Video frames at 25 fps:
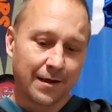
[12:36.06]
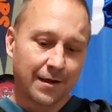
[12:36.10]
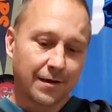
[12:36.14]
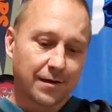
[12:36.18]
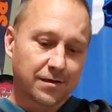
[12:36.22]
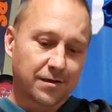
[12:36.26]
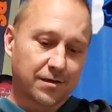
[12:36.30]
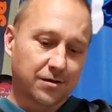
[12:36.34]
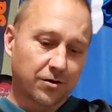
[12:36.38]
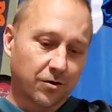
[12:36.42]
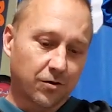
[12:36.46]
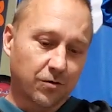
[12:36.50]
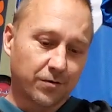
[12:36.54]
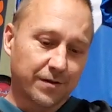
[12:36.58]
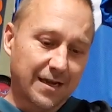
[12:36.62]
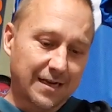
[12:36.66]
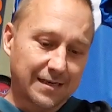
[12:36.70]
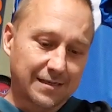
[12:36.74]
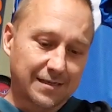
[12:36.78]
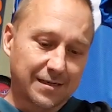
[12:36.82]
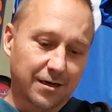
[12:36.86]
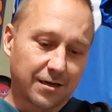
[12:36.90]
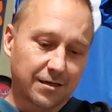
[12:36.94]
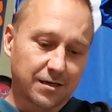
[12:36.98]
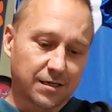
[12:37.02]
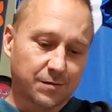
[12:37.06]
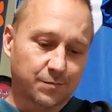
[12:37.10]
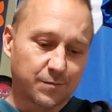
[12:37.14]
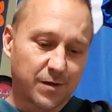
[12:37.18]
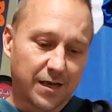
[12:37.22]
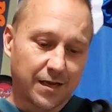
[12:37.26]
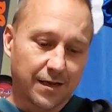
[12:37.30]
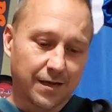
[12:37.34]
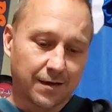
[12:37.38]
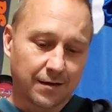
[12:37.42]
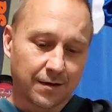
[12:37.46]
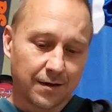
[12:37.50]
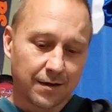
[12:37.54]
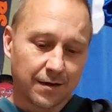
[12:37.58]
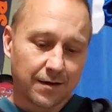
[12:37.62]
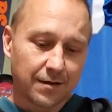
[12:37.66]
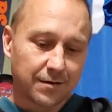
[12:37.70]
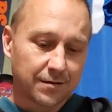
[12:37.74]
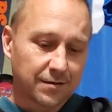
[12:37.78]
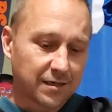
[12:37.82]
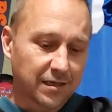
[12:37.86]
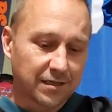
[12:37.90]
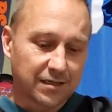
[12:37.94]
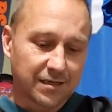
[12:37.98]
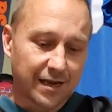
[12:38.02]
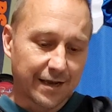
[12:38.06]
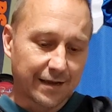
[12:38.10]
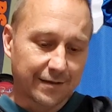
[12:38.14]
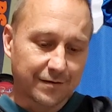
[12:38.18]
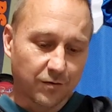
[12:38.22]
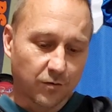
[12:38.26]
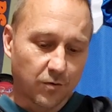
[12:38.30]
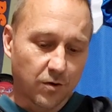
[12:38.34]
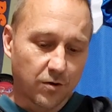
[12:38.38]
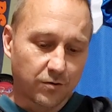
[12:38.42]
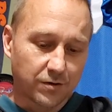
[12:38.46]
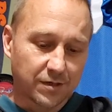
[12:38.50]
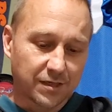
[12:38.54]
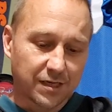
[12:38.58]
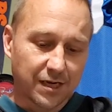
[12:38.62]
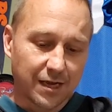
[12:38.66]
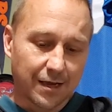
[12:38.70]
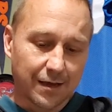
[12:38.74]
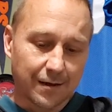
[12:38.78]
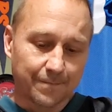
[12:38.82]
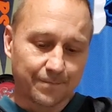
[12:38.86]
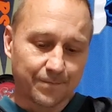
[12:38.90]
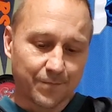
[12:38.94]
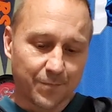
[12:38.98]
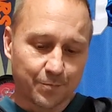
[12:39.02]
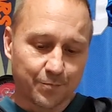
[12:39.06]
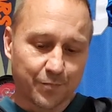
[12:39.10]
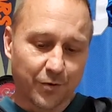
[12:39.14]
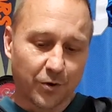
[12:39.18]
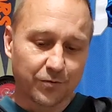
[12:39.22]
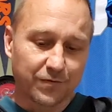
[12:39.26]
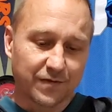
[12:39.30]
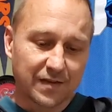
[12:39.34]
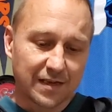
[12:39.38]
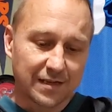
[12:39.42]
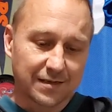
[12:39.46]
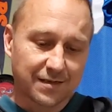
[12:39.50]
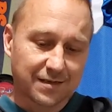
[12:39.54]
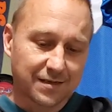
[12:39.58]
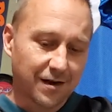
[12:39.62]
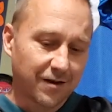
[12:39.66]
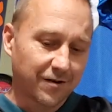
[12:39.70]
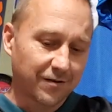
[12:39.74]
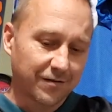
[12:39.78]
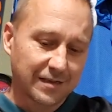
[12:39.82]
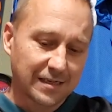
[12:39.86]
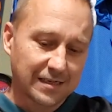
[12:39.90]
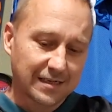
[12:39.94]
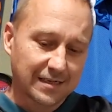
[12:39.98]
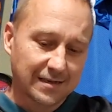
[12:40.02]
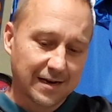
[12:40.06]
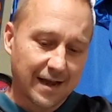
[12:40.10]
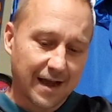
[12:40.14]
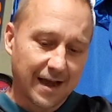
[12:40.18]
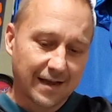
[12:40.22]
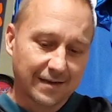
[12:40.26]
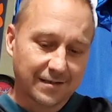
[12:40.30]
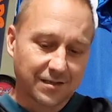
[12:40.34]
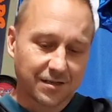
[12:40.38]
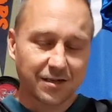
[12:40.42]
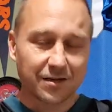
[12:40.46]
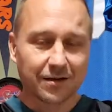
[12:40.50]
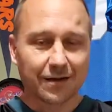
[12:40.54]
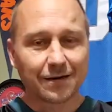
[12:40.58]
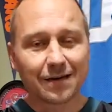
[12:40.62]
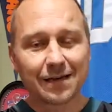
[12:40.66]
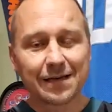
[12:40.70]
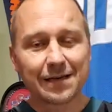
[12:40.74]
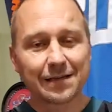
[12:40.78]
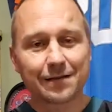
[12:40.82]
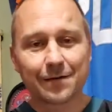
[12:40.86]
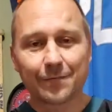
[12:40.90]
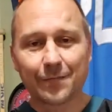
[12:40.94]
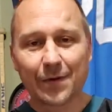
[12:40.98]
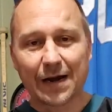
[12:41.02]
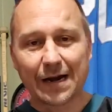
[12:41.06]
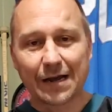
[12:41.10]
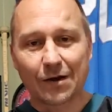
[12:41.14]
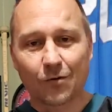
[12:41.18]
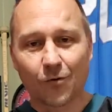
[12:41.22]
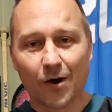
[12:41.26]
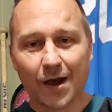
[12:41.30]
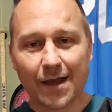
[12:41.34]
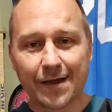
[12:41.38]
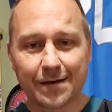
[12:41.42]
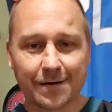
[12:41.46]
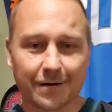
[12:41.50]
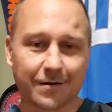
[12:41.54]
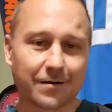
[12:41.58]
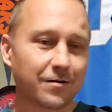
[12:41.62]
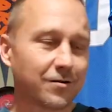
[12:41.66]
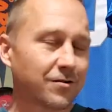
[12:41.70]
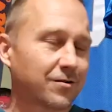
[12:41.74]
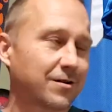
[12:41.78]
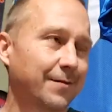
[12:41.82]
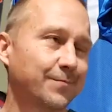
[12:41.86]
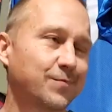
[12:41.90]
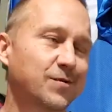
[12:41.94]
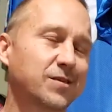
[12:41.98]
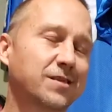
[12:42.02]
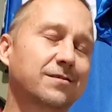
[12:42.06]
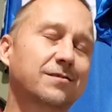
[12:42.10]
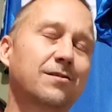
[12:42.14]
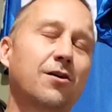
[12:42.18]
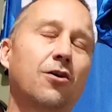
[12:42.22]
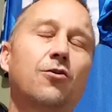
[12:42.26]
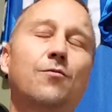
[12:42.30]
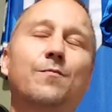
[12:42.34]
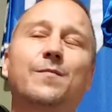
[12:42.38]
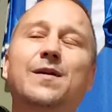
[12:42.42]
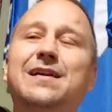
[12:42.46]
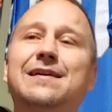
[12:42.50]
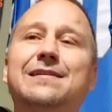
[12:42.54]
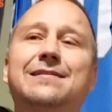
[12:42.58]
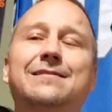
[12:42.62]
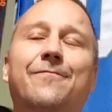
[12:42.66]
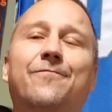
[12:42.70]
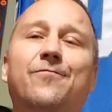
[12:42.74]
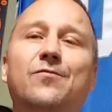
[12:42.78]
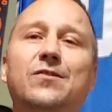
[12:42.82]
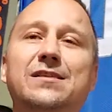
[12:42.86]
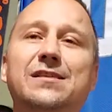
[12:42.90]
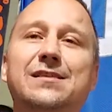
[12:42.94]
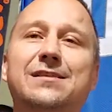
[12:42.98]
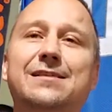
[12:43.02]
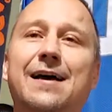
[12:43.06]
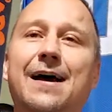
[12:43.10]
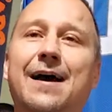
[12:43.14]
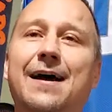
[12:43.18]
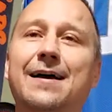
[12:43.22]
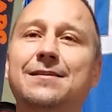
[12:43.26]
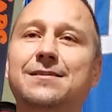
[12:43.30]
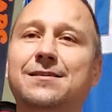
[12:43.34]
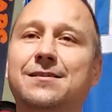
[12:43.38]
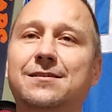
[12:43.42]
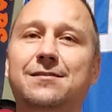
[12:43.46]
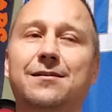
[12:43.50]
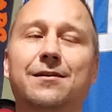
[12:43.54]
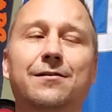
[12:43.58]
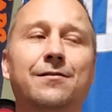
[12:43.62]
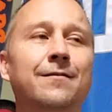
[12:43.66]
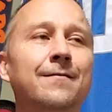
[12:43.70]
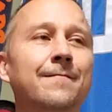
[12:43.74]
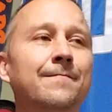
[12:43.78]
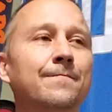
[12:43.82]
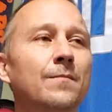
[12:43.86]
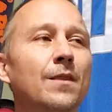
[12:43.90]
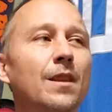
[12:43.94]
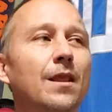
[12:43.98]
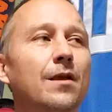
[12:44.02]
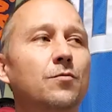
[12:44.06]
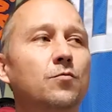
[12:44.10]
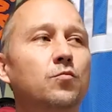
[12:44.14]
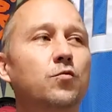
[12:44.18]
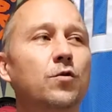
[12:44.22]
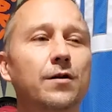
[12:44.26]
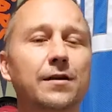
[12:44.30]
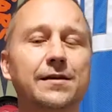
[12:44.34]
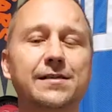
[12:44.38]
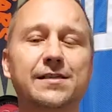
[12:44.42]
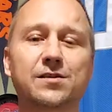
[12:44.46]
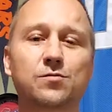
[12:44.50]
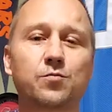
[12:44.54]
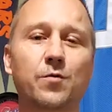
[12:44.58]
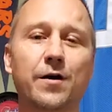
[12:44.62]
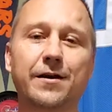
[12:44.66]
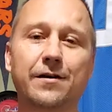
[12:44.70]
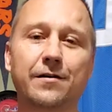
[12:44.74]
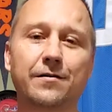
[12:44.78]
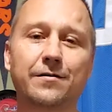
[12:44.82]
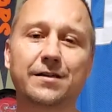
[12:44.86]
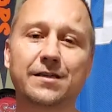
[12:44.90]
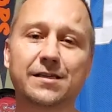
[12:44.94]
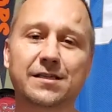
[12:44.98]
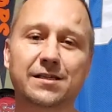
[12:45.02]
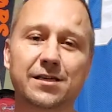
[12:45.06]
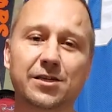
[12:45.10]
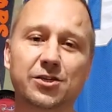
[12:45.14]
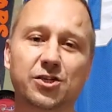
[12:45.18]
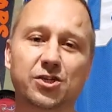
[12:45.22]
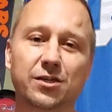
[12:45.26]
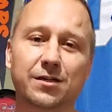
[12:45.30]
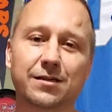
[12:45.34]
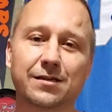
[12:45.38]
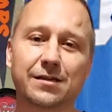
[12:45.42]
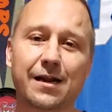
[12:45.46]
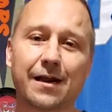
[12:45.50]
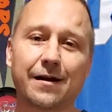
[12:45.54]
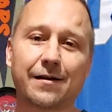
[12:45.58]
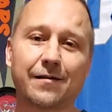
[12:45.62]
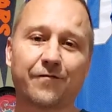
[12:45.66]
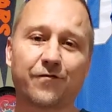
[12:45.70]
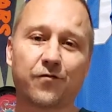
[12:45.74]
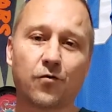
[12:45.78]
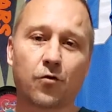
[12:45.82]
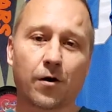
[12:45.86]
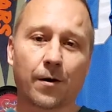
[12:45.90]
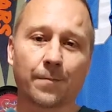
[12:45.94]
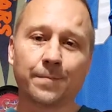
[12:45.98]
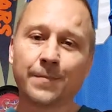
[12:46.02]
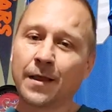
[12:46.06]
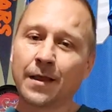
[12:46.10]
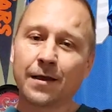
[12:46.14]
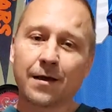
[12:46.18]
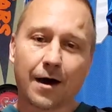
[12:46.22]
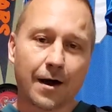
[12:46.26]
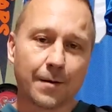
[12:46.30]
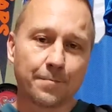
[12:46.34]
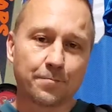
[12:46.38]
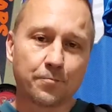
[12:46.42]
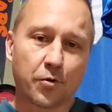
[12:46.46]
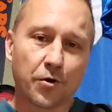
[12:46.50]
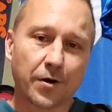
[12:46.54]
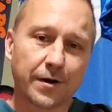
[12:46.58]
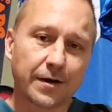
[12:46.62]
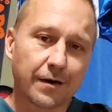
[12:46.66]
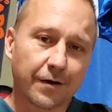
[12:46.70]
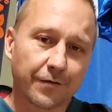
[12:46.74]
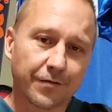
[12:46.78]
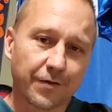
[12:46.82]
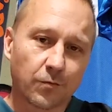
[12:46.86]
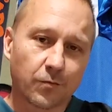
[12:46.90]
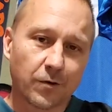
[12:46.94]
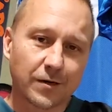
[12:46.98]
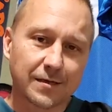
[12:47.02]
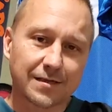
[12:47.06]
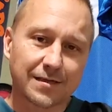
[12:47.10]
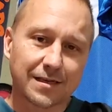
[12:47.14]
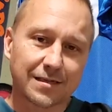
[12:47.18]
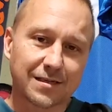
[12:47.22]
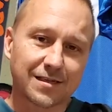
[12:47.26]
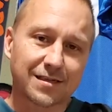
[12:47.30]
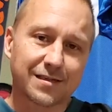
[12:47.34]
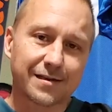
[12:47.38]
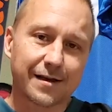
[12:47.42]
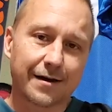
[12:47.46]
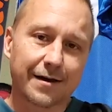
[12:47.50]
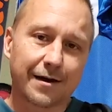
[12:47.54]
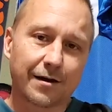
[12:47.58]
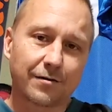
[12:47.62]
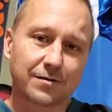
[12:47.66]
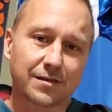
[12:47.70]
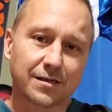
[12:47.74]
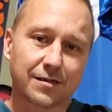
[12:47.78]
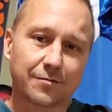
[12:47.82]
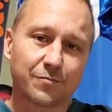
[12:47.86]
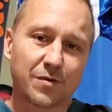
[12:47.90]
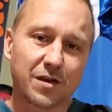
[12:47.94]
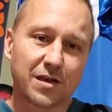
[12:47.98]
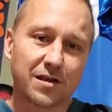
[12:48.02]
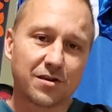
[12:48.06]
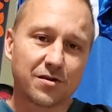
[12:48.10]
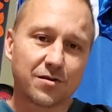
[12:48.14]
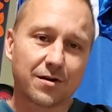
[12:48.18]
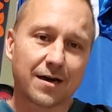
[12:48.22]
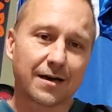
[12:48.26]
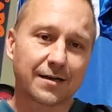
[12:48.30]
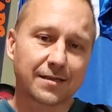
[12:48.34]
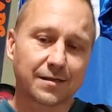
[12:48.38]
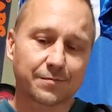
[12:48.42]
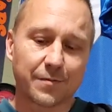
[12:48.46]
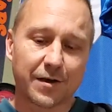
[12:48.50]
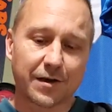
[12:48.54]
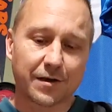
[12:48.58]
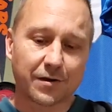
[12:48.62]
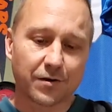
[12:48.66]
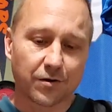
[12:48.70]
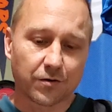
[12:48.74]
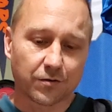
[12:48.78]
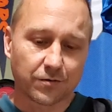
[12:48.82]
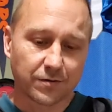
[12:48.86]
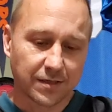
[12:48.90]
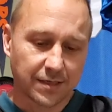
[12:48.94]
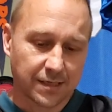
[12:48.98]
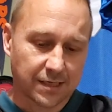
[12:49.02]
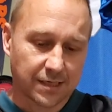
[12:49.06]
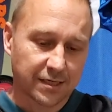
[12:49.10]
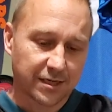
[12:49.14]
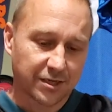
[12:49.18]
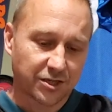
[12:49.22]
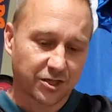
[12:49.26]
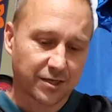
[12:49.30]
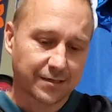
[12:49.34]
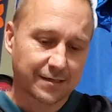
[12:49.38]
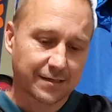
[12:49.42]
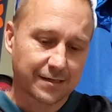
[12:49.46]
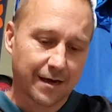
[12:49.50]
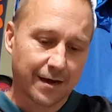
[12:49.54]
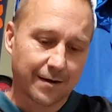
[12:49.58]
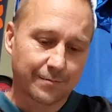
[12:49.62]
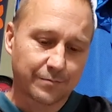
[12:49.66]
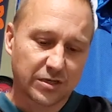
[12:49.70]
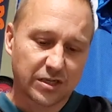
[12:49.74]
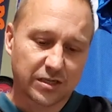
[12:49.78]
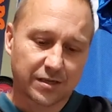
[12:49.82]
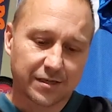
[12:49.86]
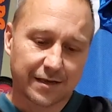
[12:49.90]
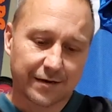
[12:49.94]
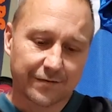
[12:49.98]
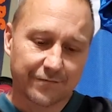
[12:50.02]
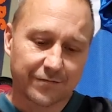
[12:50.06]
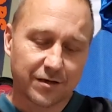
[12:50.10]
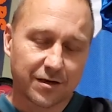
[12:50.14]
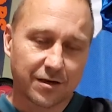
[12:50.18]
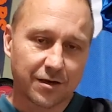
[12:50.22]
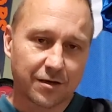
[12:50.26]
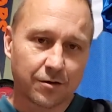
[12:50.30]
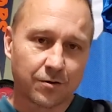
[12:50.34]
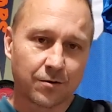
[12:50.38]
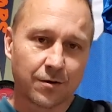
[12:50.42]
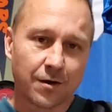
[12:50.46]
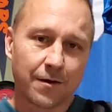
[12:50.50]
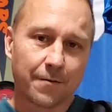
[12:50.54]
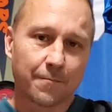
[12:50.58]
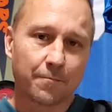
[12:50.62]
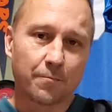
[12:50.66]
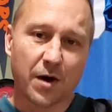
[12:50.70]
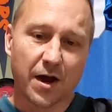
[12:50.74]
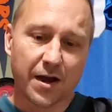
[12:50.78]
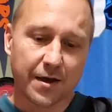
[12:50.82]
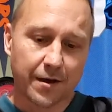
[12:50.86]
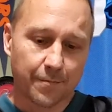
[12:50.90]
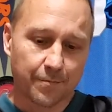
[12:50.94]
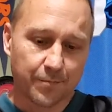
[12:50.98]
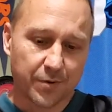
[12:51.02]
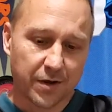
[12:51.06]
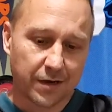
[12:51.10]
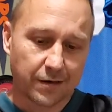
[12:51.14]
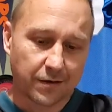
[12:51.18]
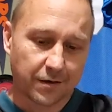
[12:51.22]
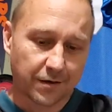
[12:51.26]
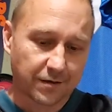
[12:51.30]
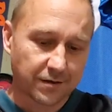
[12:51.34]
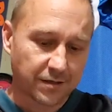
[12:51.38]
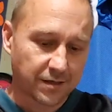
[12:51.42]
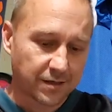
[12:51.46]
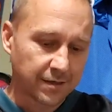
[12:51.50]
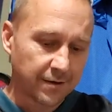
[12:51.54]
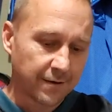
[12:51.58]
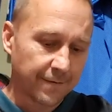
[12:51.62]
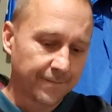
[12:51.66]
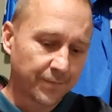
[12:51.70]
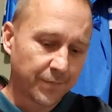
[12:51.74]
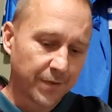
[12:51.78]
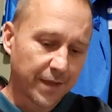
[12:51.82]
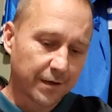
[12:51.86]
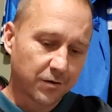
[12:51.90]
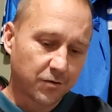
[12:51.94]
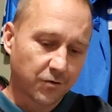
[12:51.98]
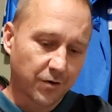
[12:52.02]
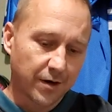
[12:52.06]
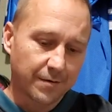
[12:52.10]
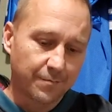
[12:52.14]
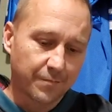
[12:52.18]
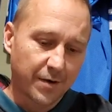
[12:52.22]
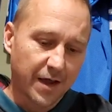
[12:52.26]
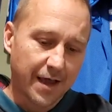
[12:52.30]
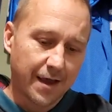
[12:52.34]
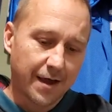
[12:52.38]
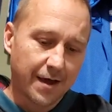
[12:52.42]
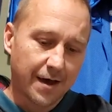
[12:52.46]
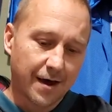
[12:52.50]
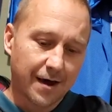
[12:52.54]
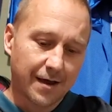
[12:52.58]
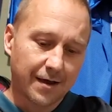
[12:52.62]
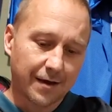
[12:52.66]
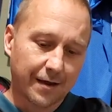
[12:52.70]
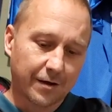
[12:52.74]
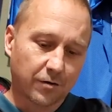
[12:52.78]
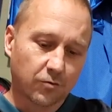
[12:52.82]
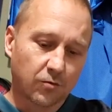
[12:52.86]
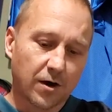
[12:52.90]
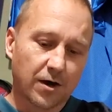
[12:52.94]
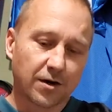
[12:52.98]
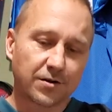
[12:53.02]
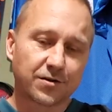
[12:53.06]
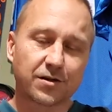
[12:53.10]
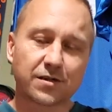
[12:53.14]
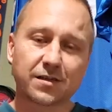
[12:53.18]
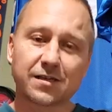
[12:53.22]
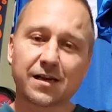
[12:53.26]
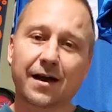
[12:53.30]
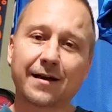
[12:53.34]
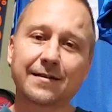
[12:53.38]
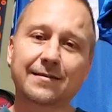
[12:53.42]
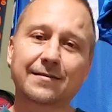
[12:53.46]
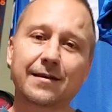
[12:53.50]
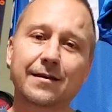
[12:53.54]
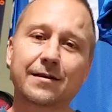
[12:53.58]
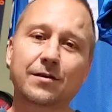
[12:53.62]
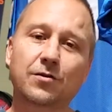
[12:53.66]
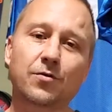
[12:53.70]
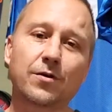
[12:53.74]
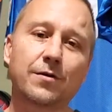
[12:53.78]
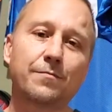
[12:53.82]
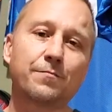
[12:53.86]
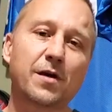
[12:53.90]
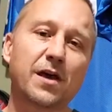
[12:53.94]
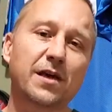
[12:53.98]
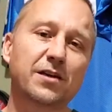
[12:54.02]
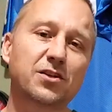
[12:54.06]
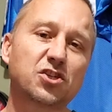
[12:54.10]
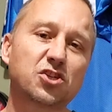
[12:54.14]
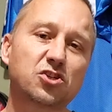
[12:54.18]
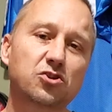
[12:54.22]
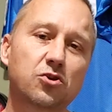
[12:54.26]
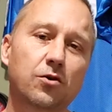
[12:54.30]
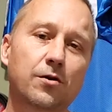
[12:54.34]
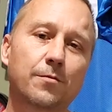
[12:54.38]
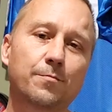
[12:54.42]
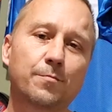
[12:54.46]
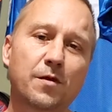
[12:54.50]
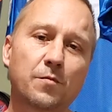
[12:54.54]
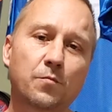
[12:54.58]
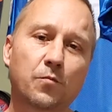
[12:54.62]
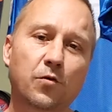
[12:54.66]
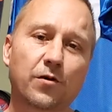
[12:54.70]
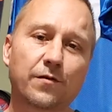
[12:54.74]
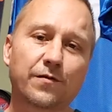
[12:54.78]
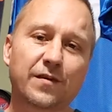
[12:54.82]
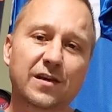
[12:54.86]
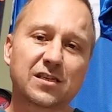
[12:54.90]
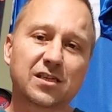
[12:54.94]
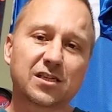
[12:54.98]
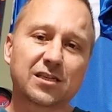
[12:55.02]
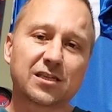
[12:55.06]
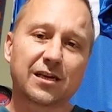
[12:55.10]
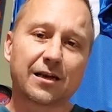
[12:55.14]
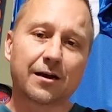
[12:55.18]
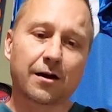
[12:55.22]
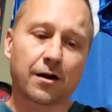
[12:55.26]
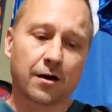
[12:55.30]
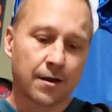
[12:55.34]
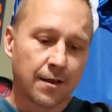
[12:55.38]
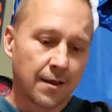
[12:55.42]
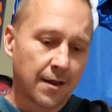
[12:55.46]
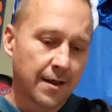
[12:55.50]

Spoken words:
So that tells me to take the road team. Both these, all these stats, you can lead them anyway. You can look up so many different stats to really sway your decision in any form. I'm pointing out the ones that stick out to me. You guys make your own decisions. I'm just giving you my opinions. Green Bay, I like Rodgers. I think Green Bay has shown me more this year.